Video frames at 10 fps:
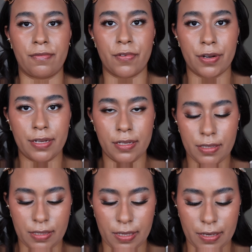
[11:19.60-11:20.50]
for
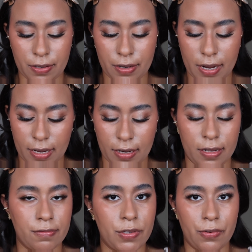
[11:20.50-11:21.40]
concealer, I
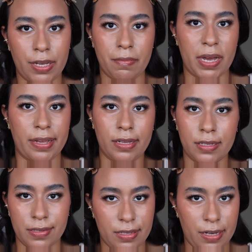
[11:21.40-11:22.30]
love doing my
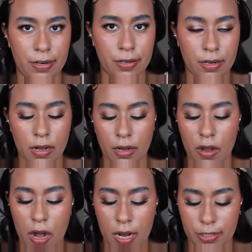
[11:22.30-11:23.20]
concealer
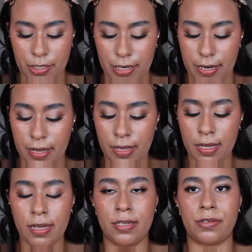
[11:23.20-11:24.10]
concoction.
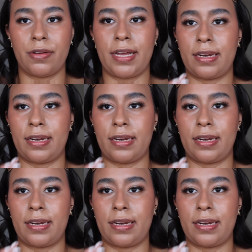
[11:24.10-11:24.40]
So I